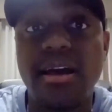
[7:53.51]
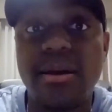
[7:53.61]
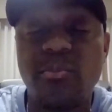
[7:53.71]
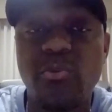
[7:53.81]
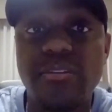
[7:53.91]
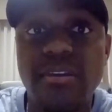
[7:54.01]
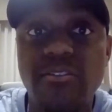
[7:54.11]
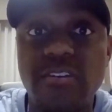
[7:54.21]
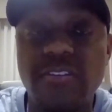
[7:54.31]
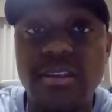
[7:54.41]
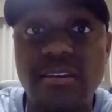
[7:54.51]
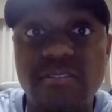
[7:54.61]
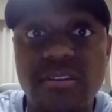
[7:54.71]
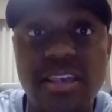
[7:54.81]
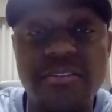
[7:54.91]
What's interesting is
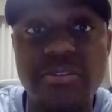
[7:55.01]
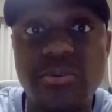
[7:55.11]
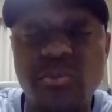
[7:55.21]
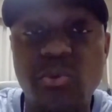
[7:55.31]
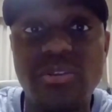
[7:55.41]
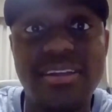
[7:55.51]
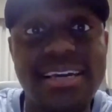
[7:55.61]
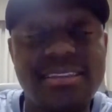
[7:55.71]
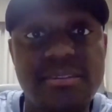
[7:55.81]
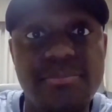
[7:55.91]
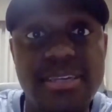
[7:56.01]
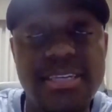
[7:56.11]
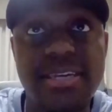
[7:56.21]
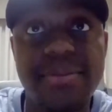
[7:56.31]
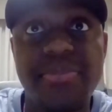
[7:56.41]
the governor will likely
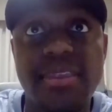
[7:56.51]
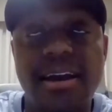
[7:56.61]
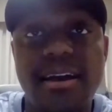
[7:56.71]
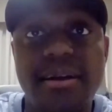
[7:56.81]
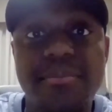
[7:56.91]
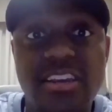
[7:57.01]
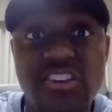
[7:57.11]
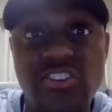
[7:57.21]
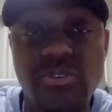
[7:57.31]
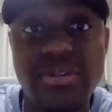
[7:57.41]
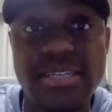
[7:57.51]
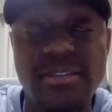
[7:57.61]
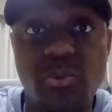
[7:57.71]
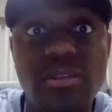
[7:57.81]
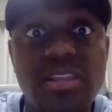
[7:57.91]
be
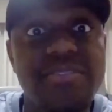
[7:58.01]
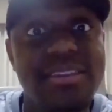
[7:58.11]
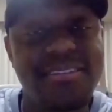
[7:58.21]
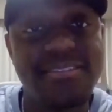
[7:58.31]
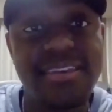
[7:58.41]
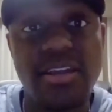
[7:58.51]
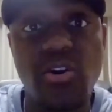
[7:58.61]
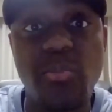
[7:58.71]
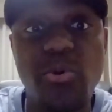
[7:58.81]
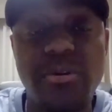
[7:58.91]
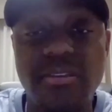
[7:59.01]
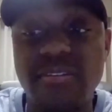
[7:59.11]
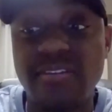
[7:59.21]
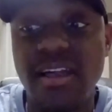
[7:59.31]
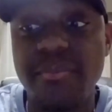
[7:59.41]
lifting the stay-at-home order
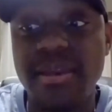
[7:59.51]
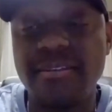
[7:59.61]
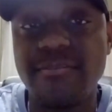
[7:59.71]
this coming